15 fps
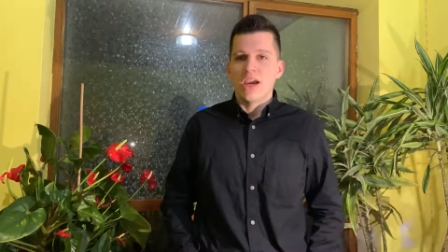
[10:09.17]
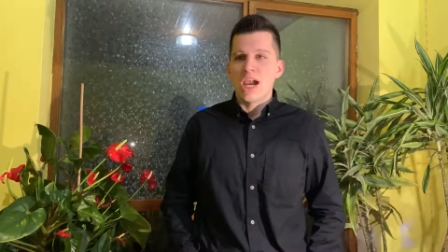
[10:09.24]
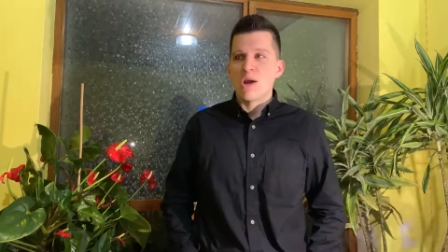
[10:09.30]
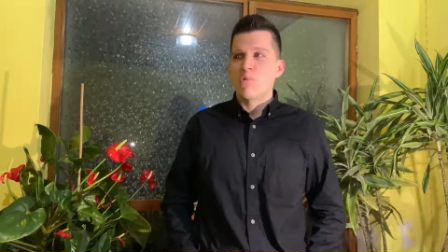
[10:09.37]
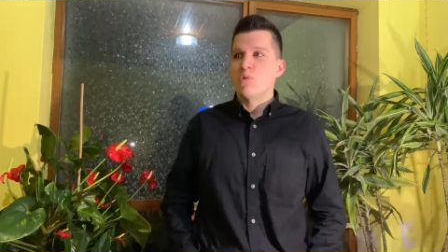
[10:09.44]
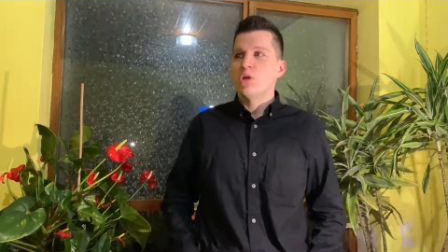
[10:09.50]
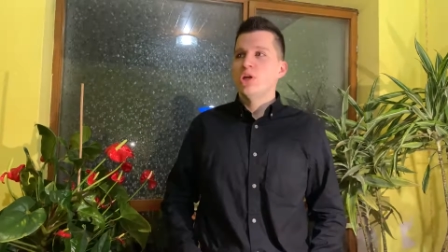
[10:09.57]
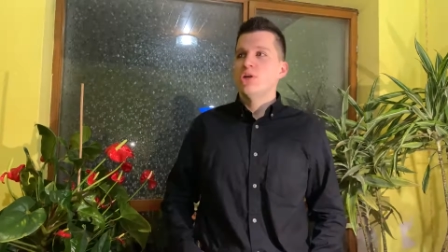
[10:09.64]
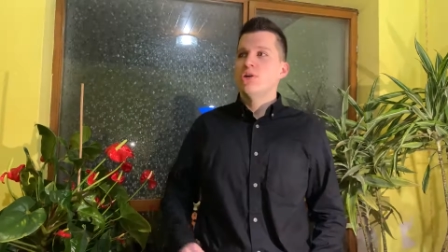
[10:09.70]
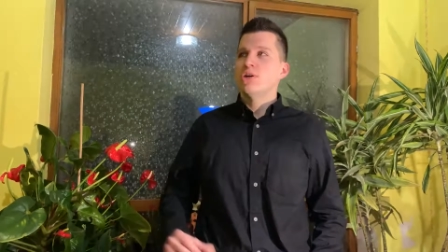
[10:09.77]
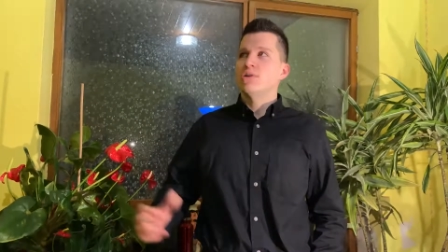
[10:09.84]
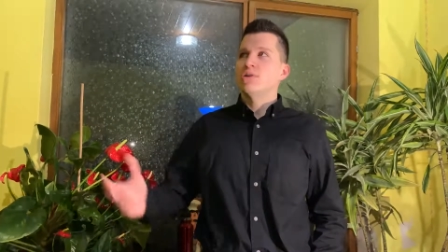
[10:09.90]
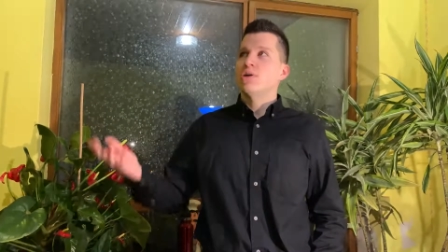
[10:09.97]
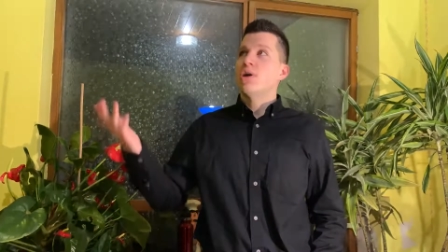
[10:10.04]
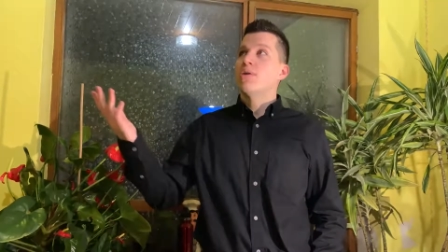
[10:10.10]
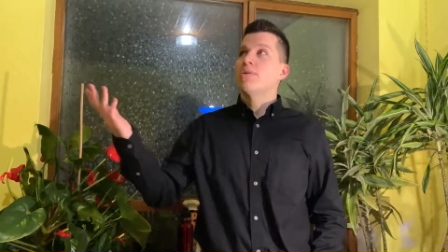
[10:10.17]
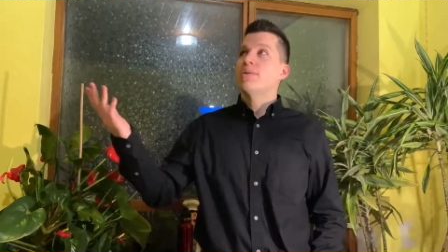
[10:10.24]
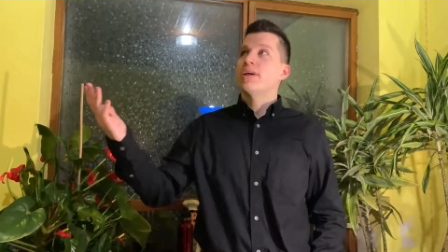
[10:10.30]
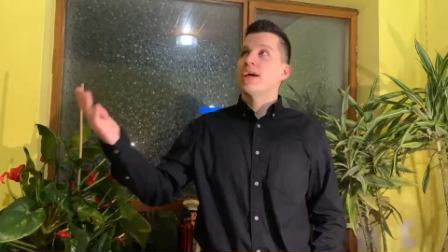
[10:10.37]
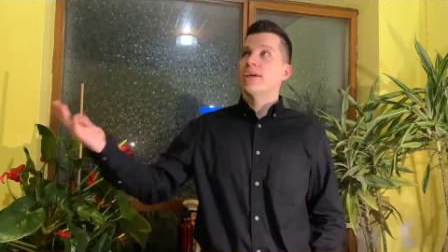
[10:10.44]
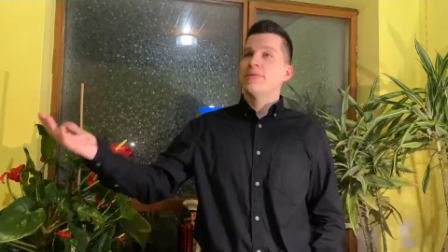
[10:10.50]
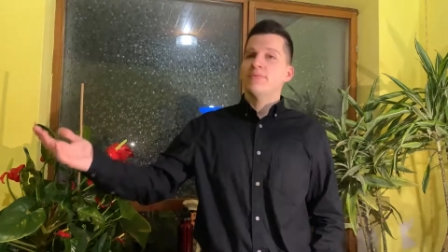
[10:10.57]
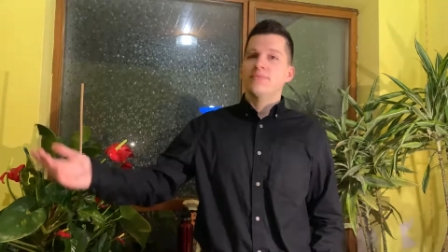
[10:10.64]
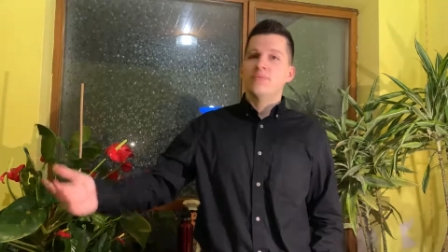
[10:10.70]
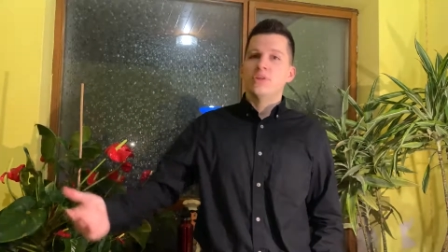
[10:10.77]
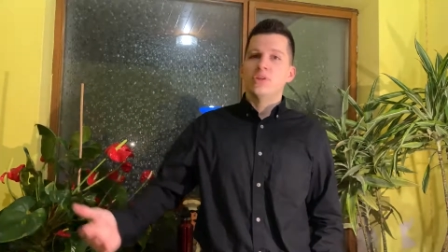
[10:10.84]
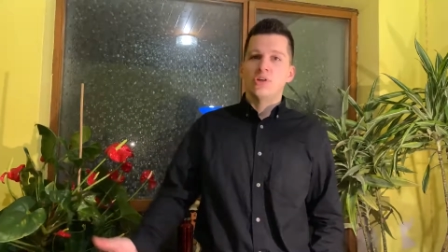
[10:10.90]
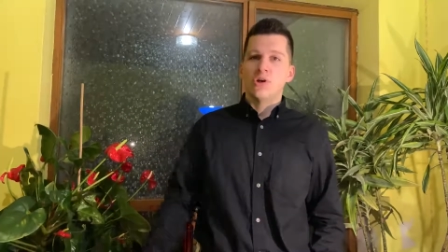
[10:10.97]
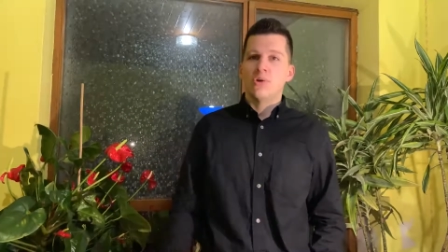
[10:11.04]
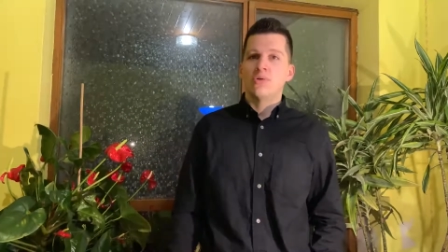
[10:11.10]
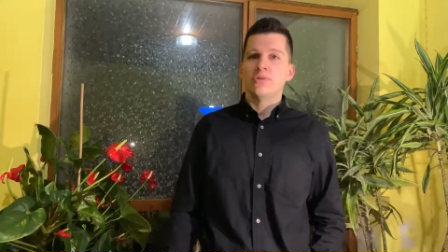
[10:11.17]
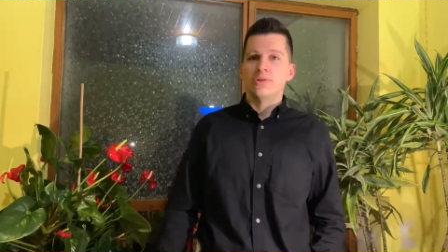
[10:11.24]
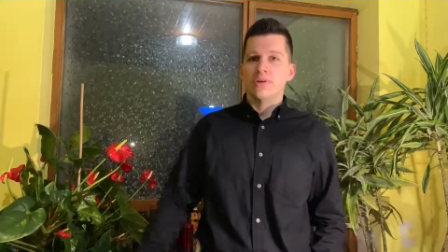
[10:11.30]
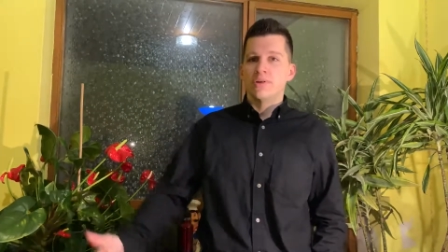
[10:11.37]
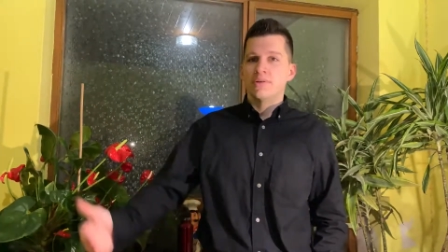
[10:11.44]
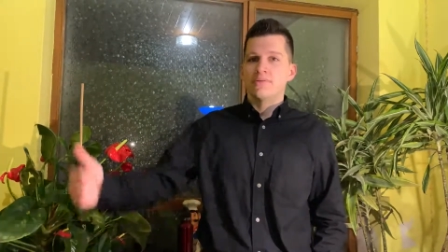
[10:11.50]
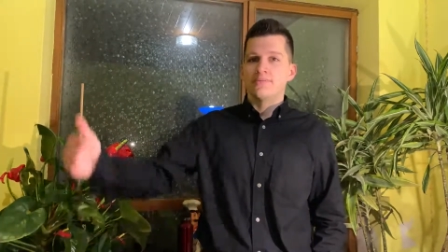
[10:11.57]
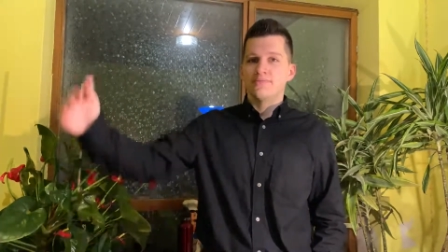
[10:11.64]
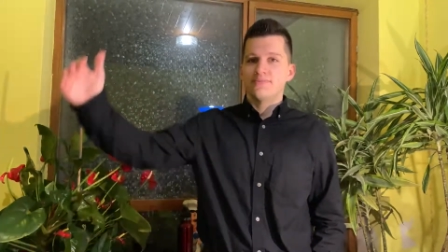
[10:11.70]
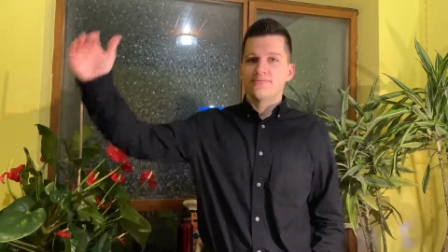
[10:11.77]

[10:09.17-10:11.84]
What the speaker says: and we don't know that, you know, the